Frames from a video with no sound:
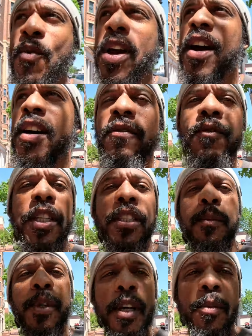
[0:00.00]
and we're hunting for
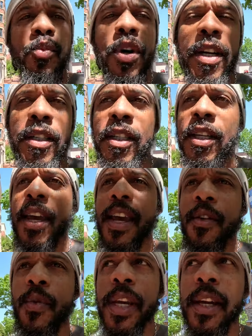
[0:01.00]
some good brunch
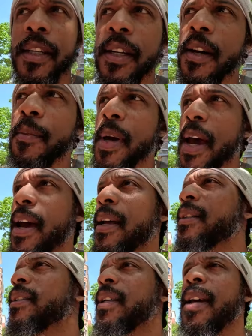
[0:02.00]
and we ended up at
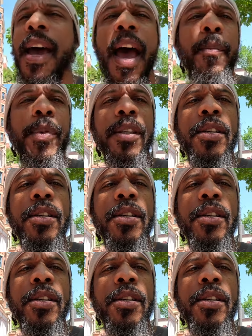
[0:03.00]
Happy